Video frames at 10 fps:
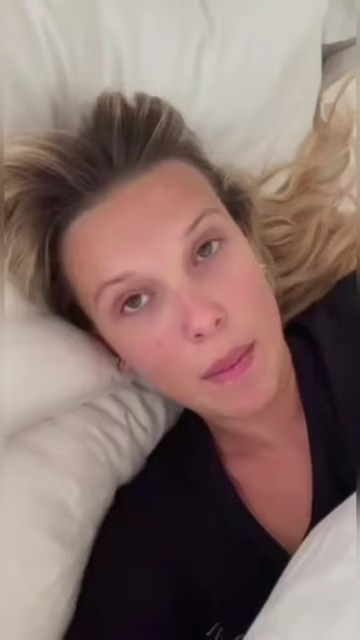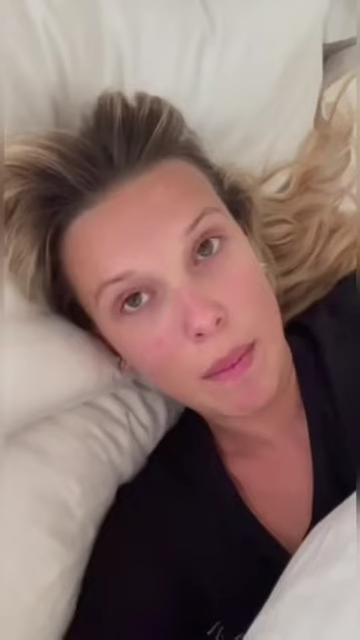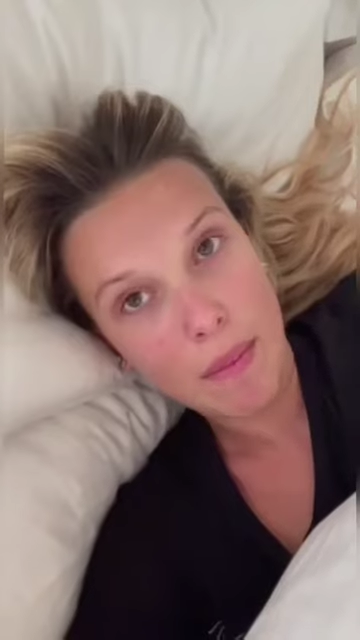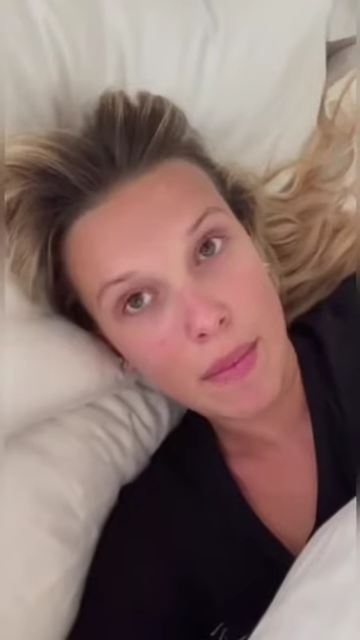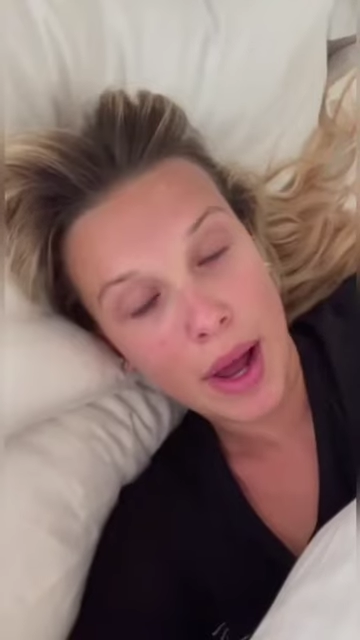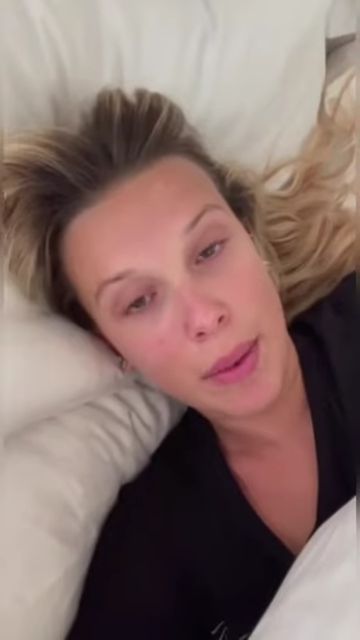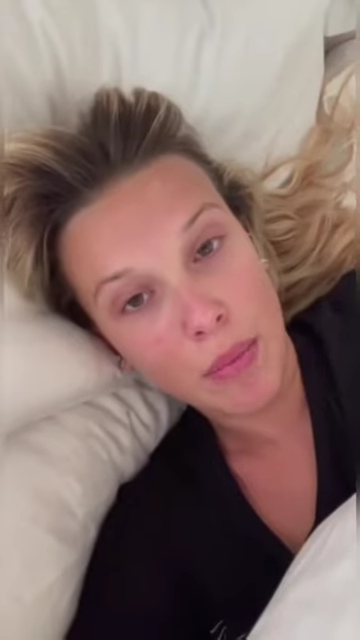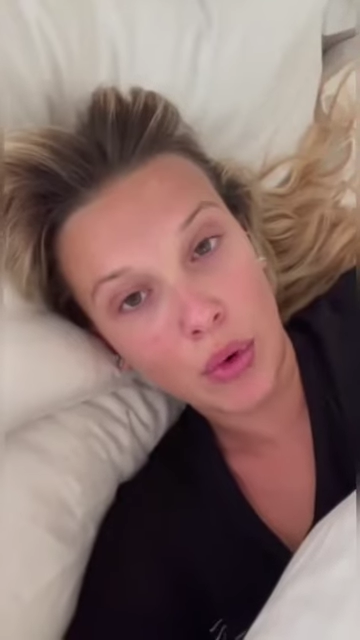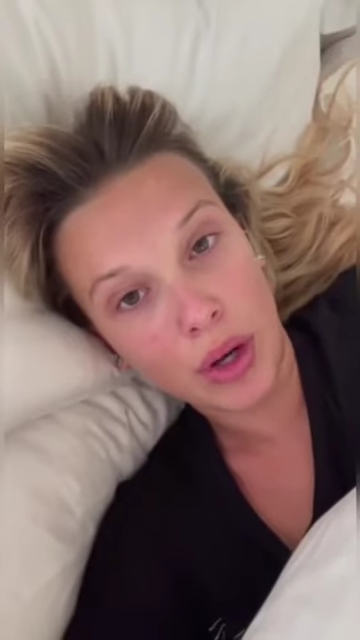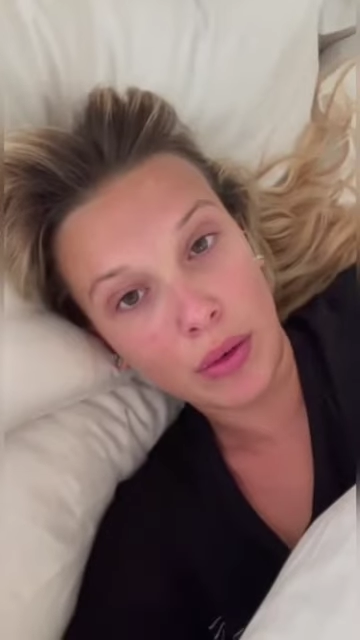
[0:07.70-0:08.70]
my
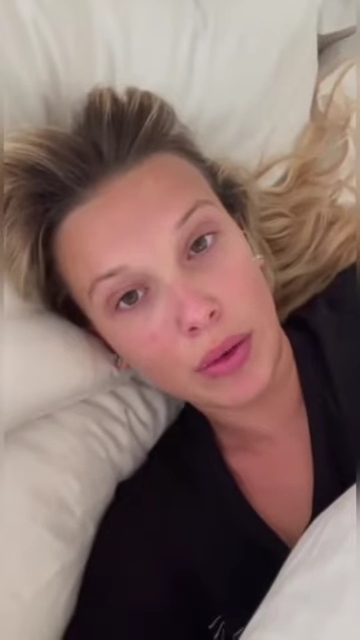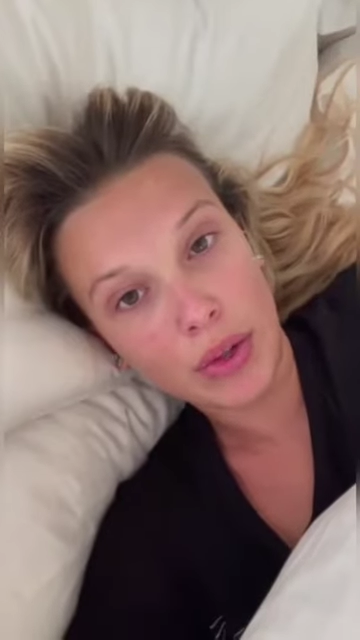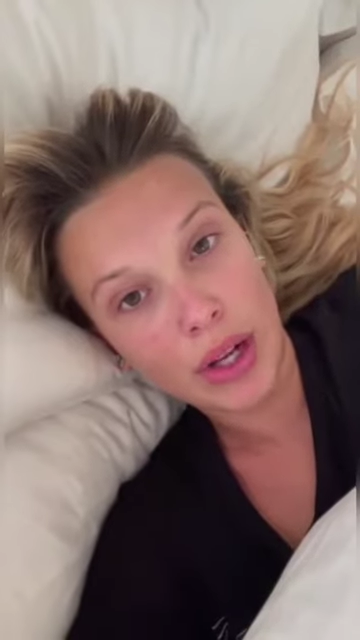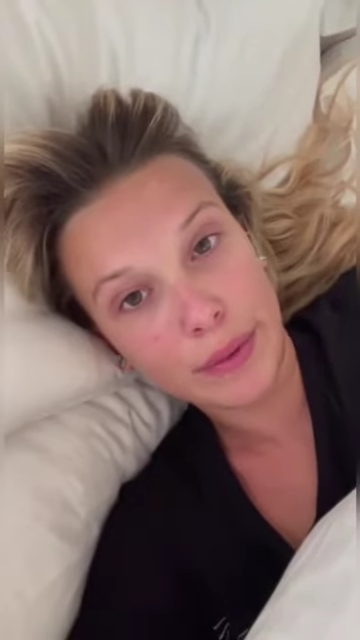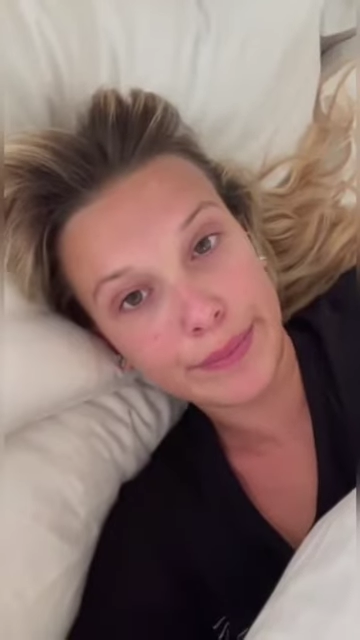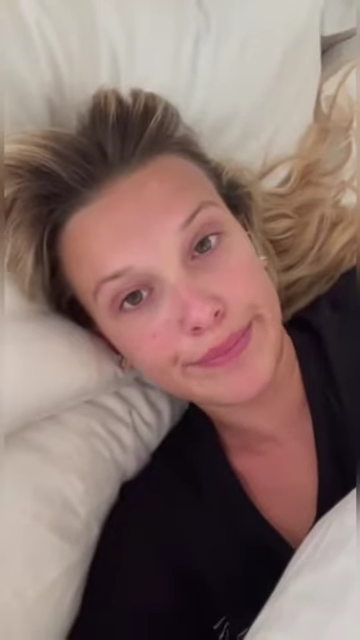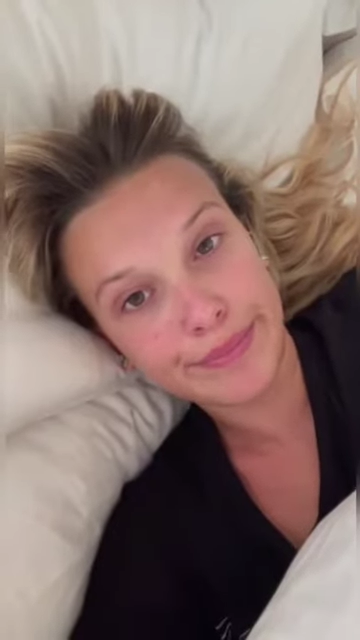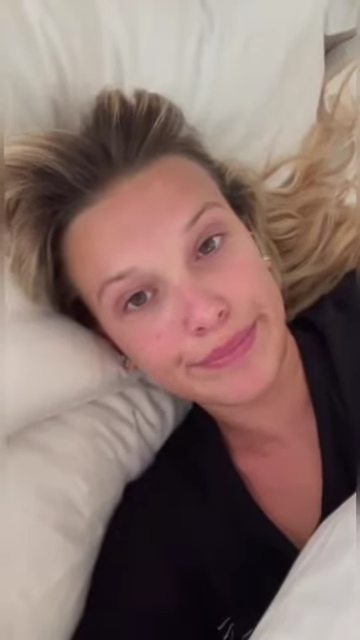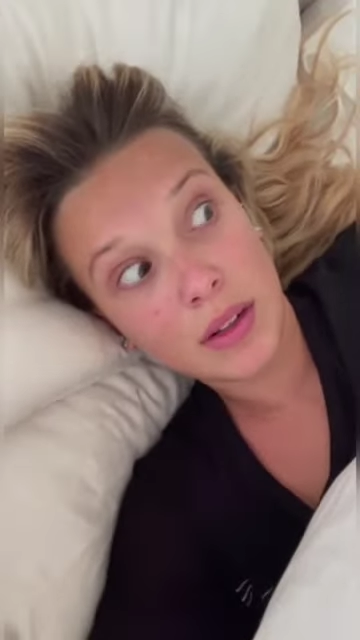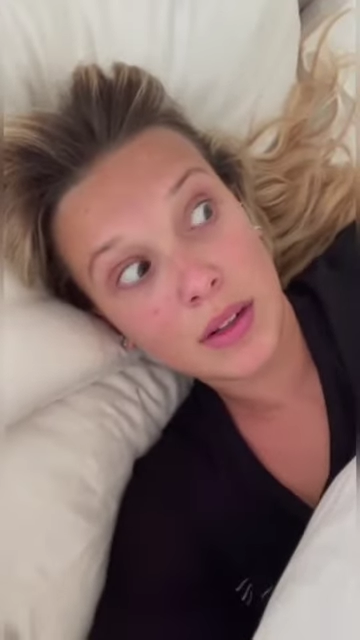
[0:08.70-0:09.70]
morning routine.
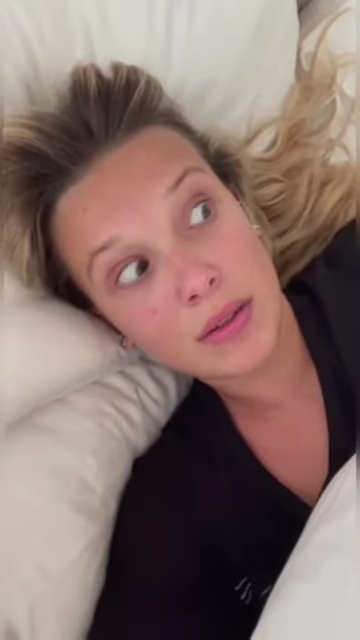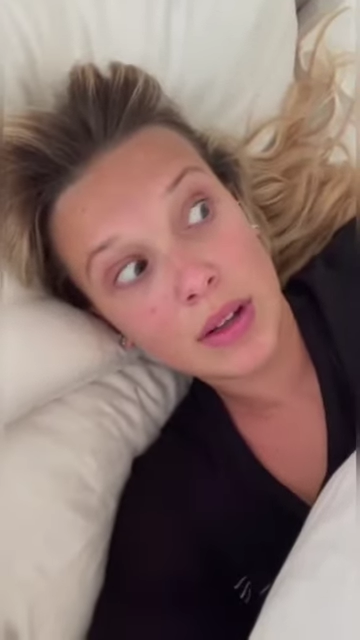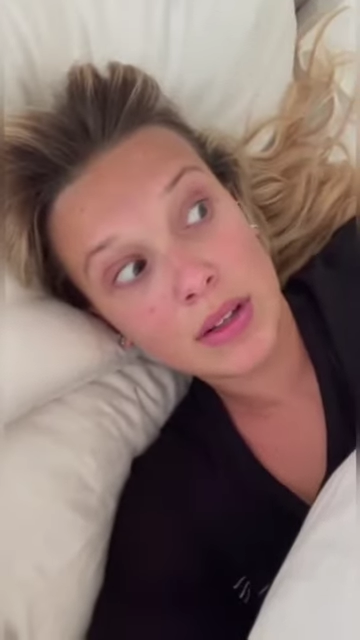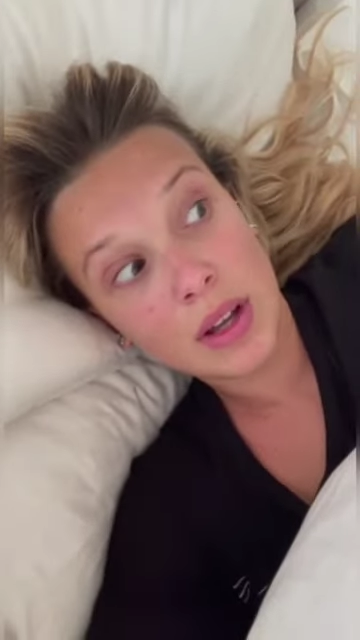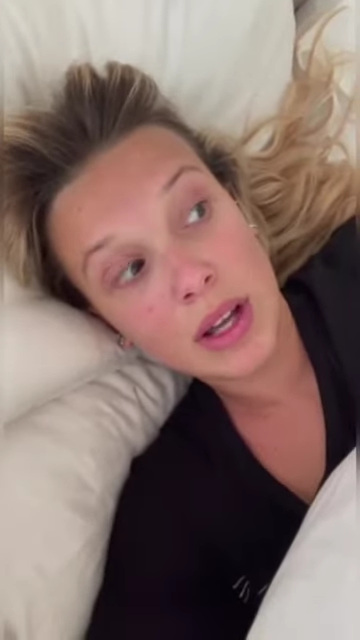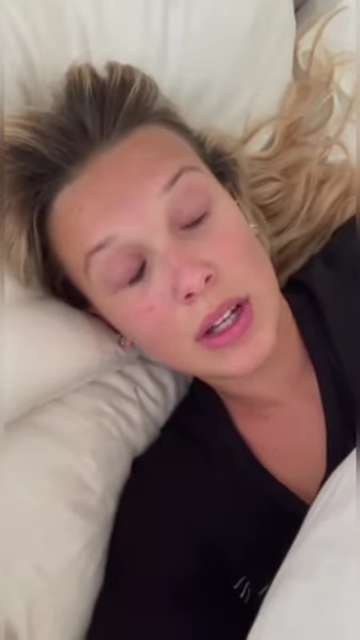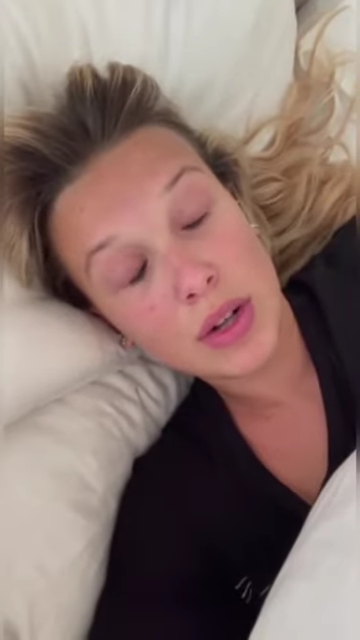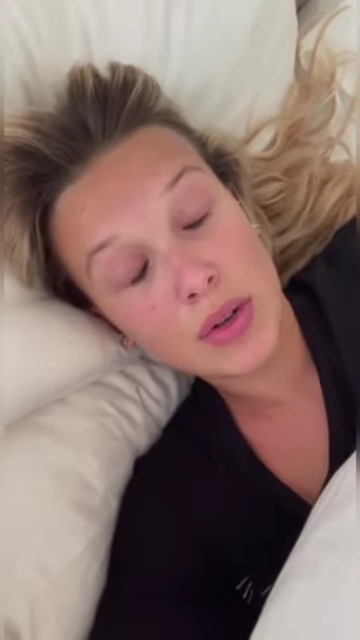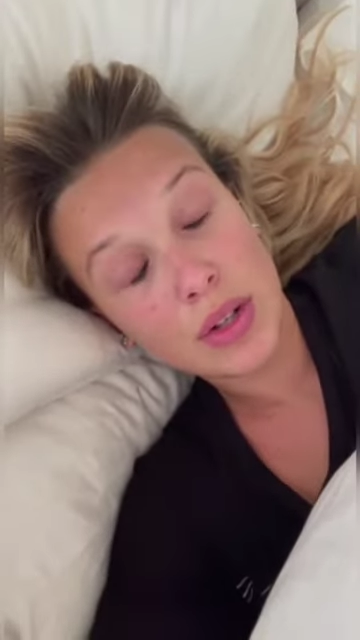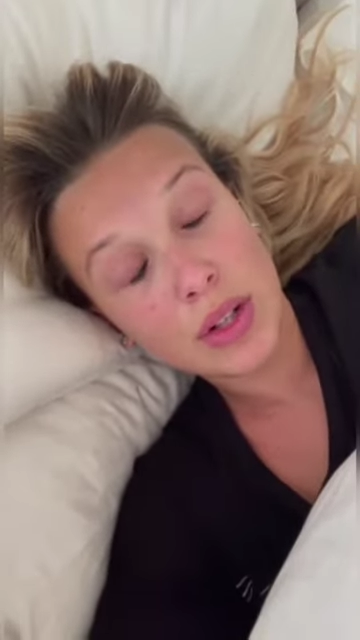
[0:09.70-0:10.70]
First thing I
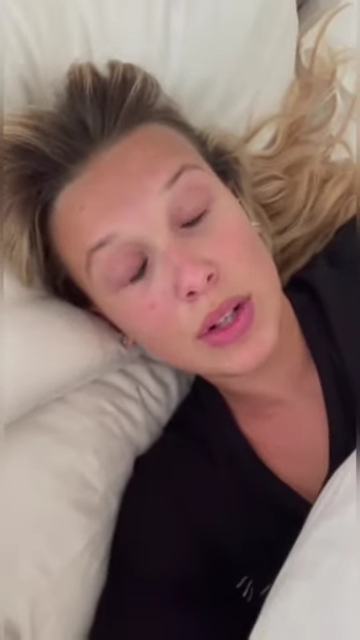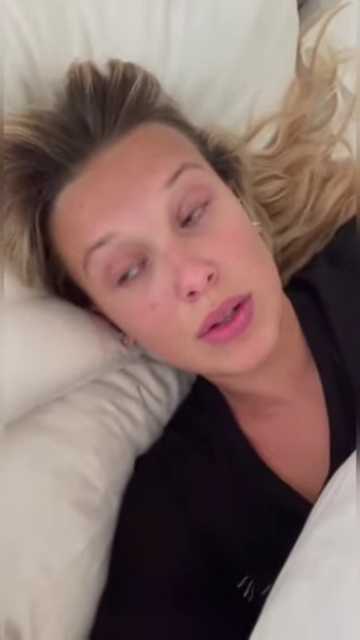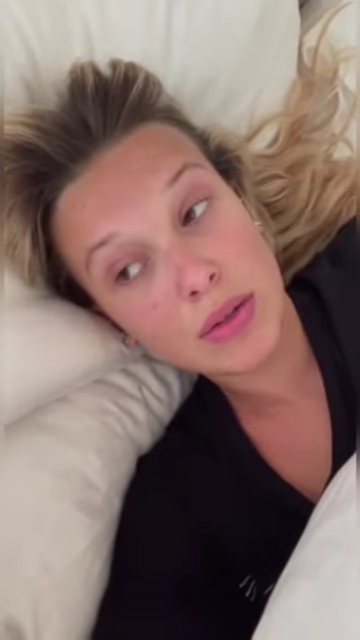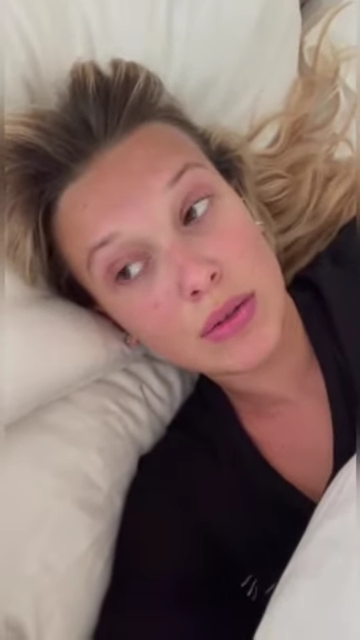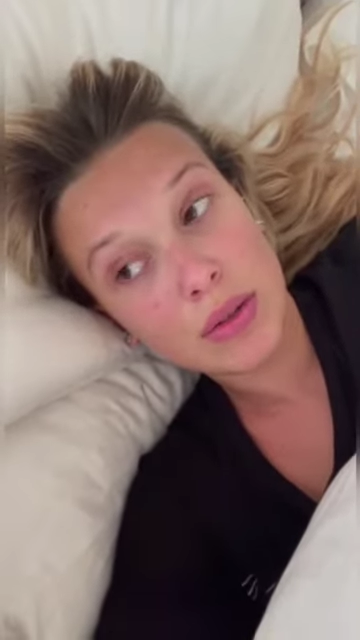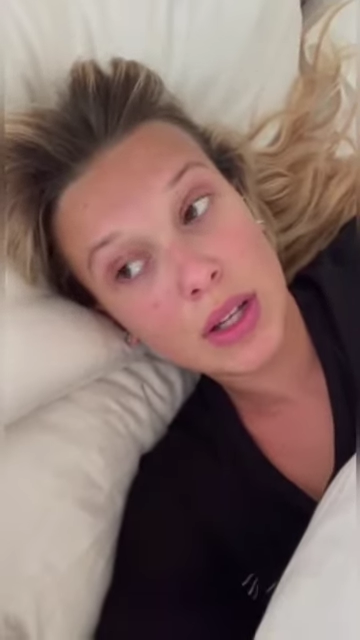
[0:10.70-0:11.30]
usually do